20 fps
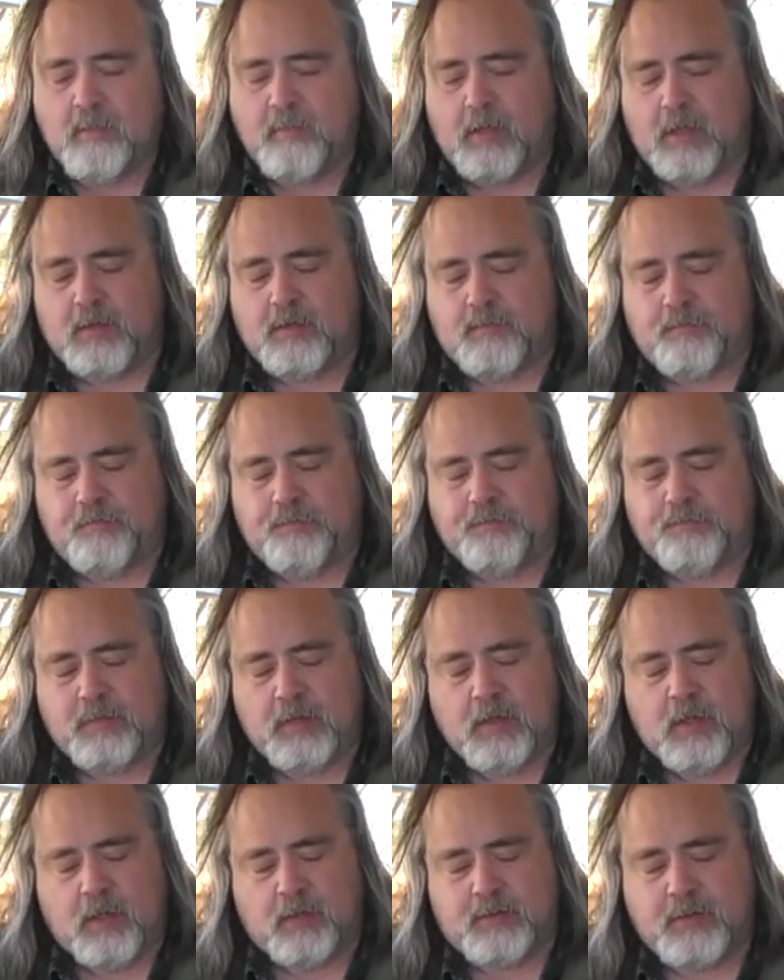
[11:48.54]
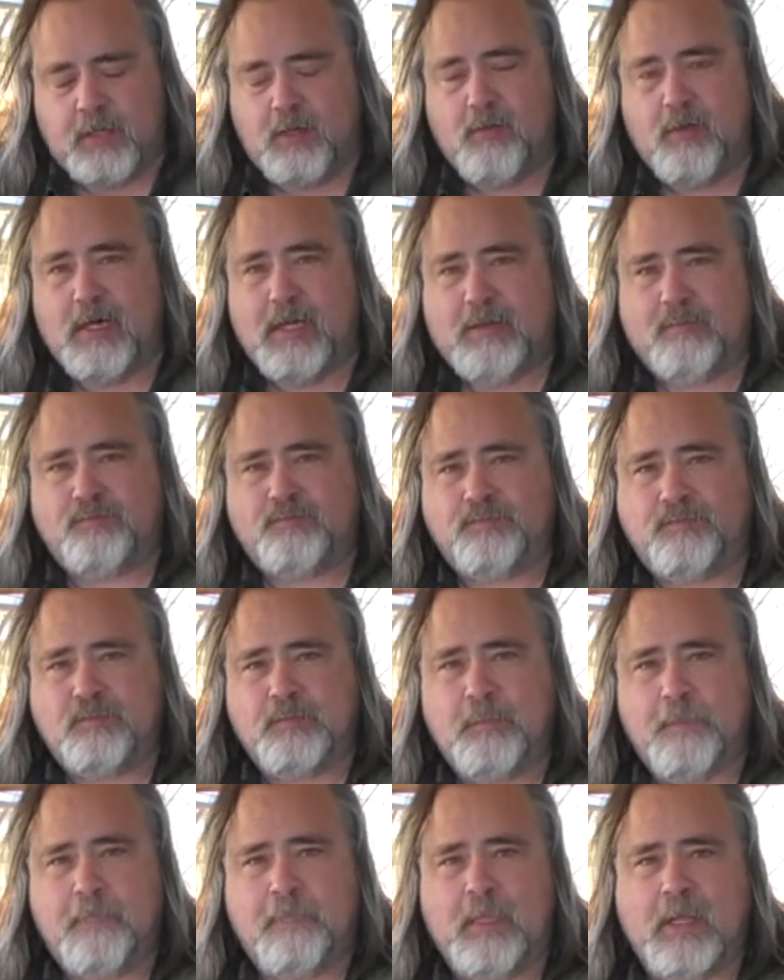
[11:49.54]
But I'll tell you what,
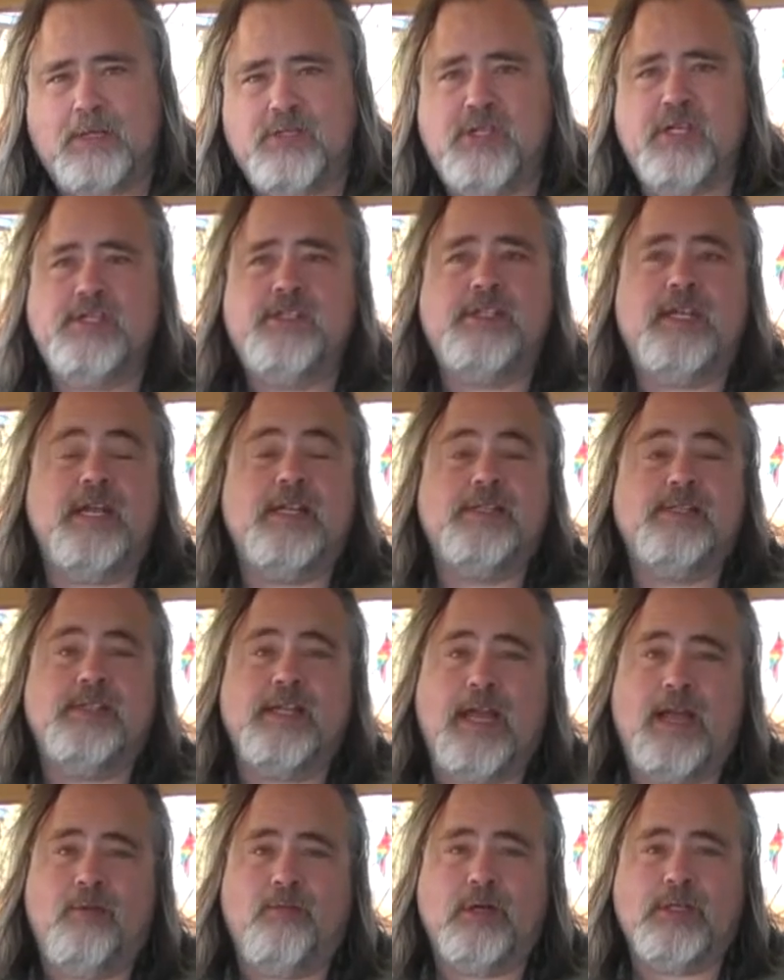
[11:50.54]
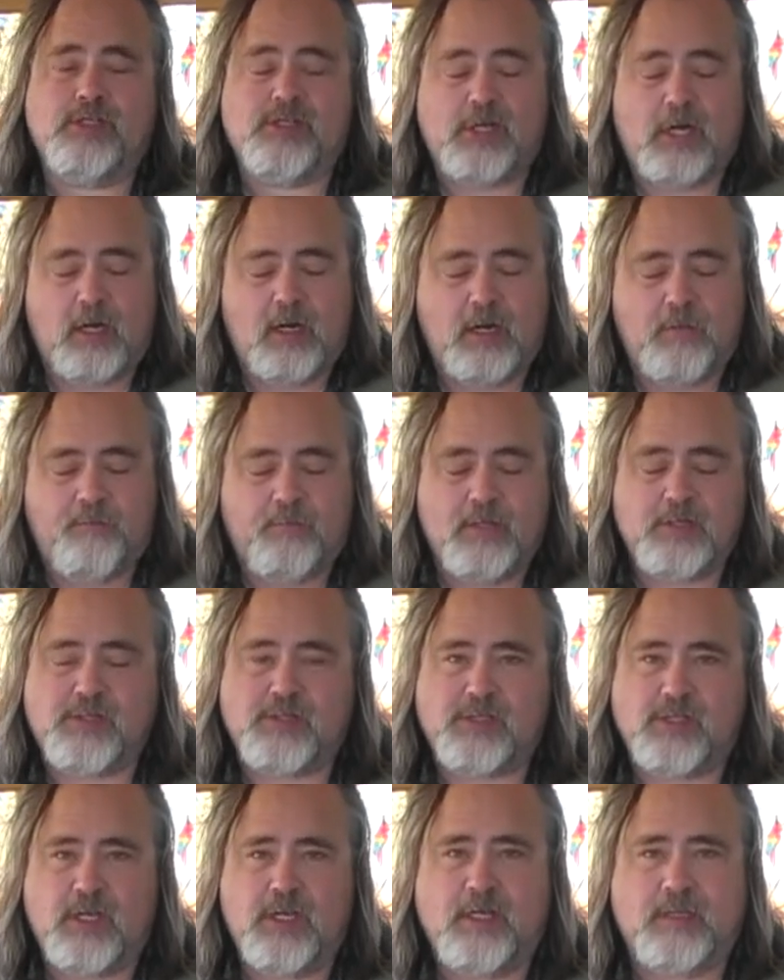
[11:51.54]
cheesesteak sandwich, sorry,
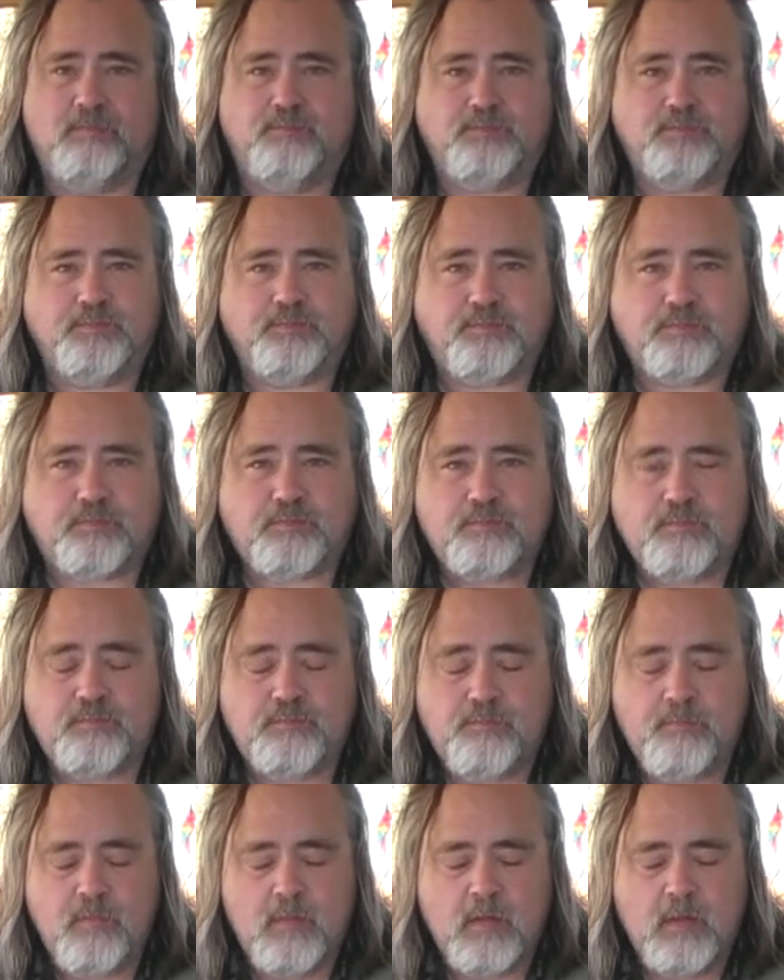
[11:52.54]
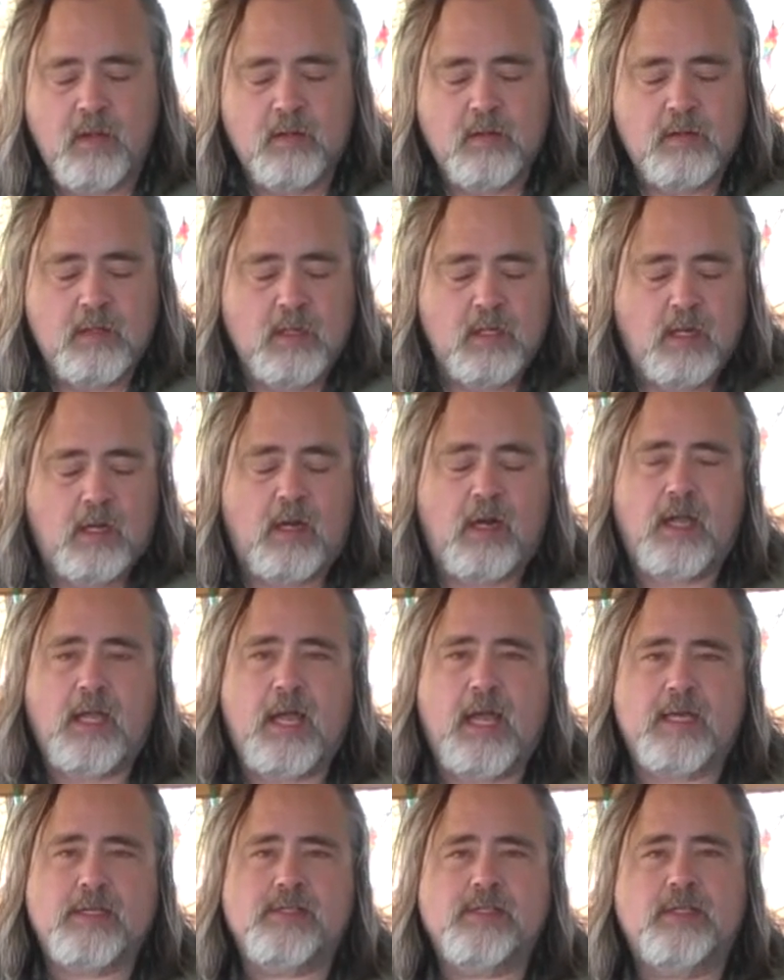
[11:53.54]
this is good. Alright
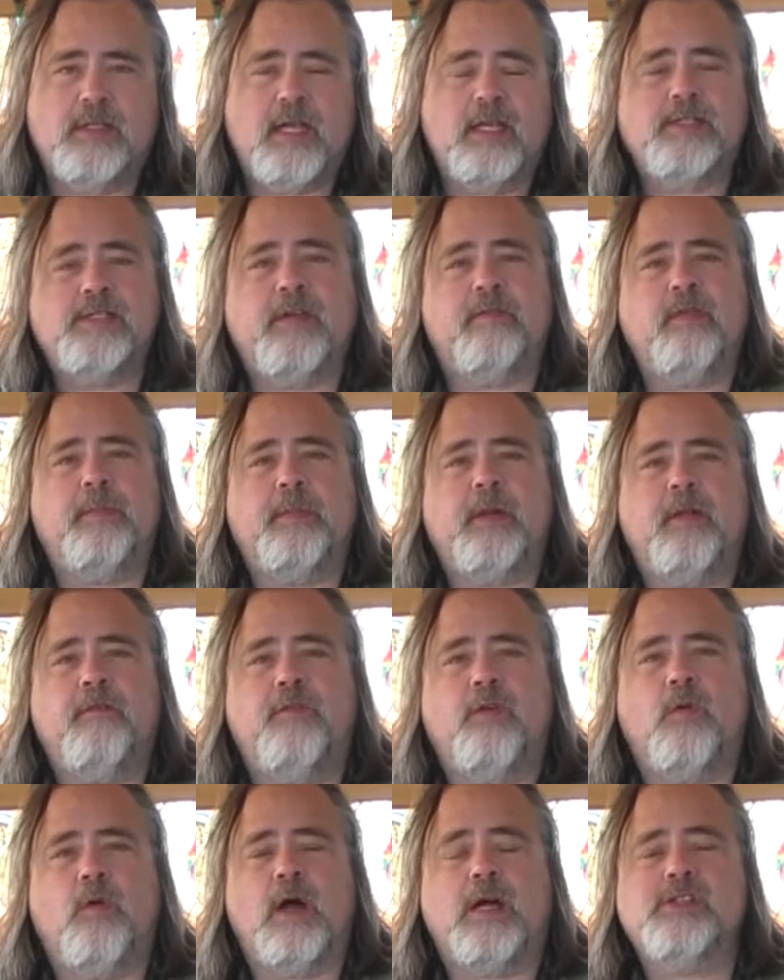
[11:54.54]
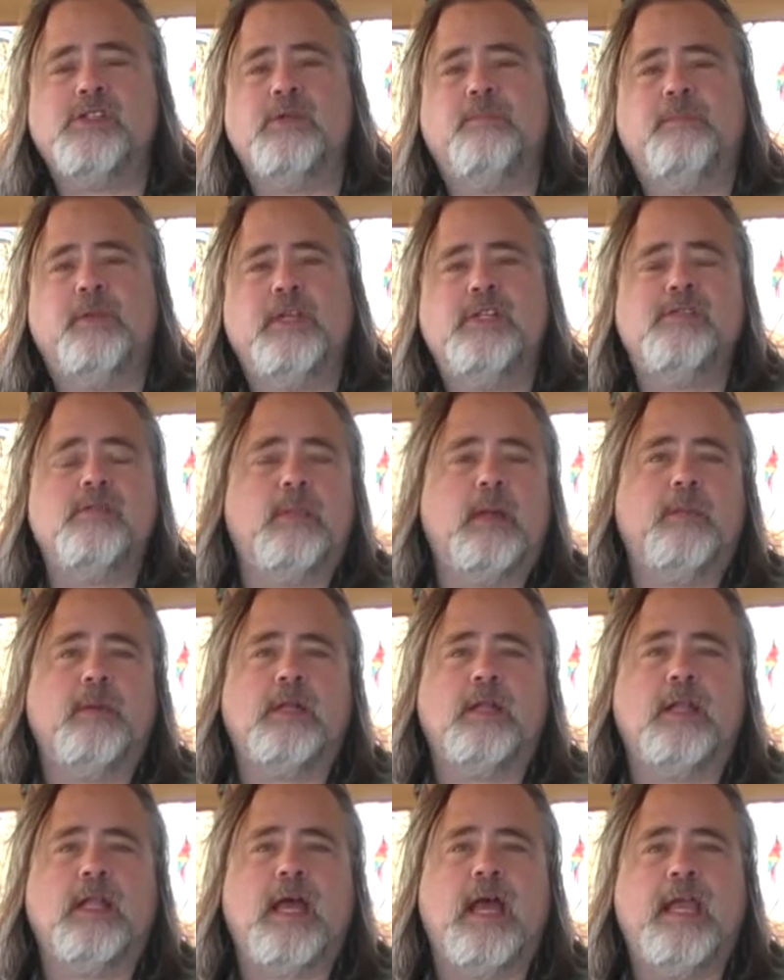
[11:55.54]
guys, thanks everybody for watching. Please remember
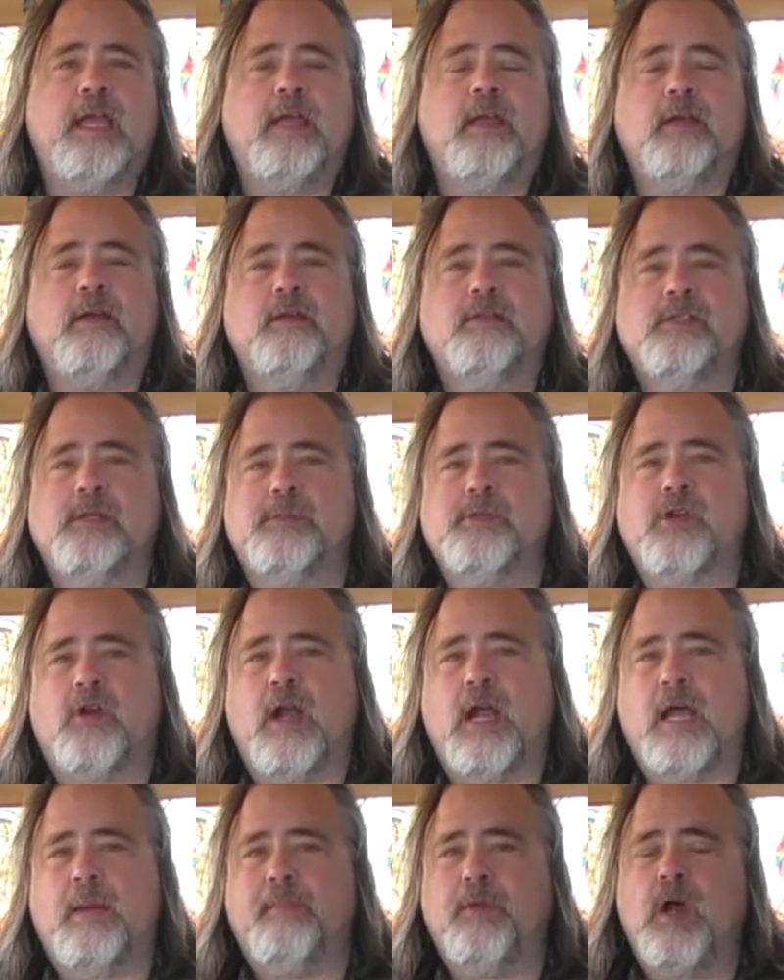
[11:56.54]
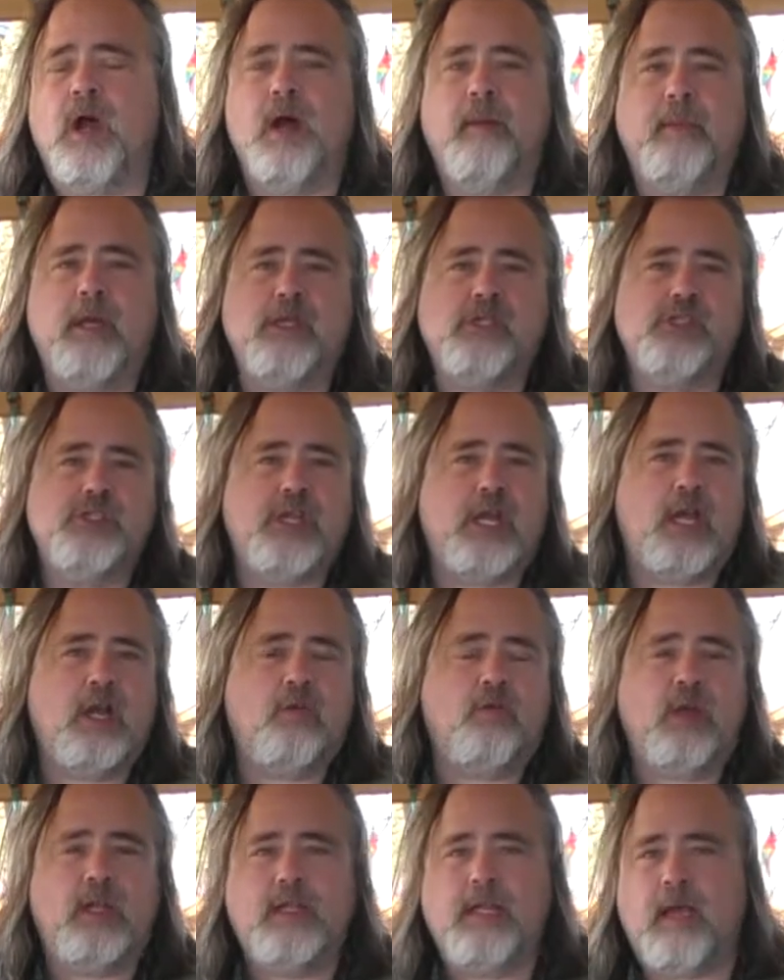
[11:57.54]
to like, subscribe, comment,
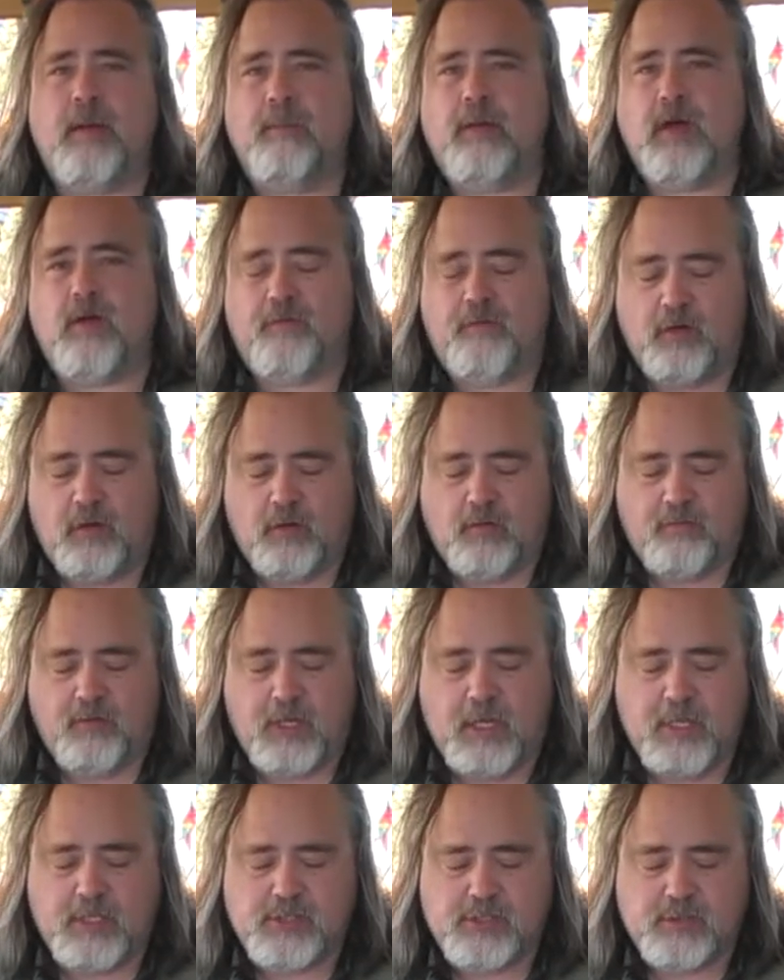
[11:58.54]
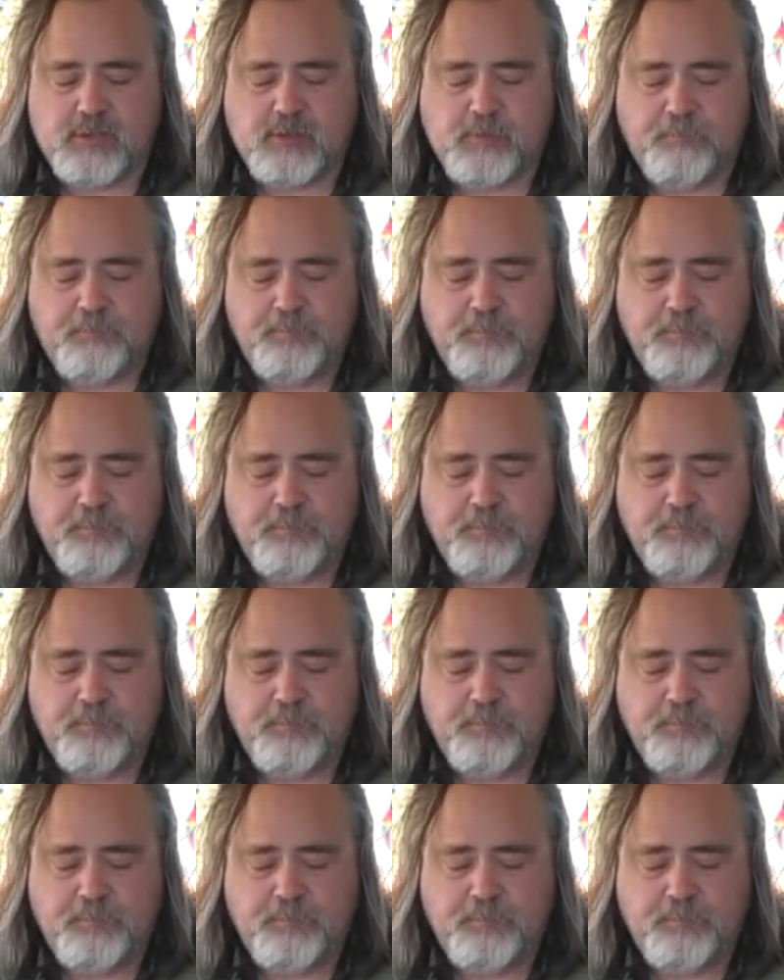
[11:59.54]
share, ring that bell for notifications.